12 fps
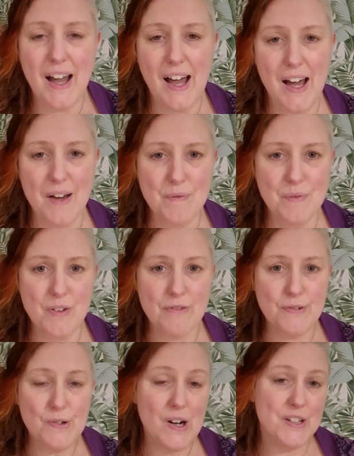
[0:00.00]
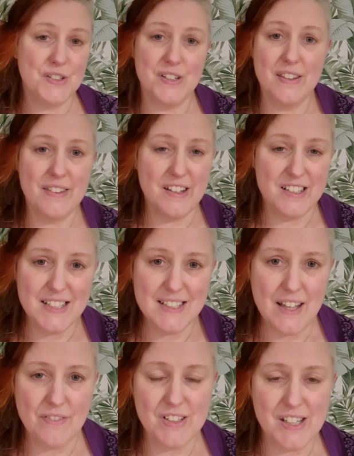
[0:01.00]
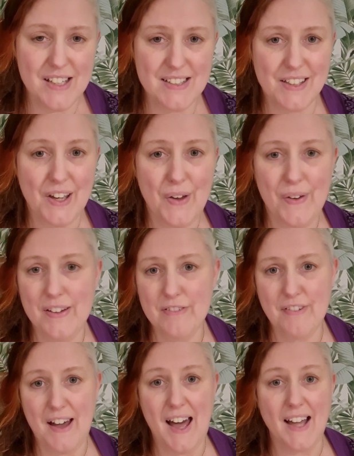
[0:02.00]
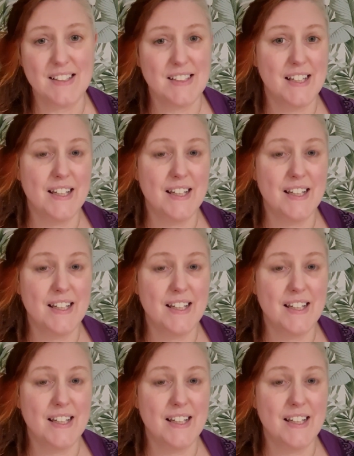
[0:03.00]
437 years ago, in fact,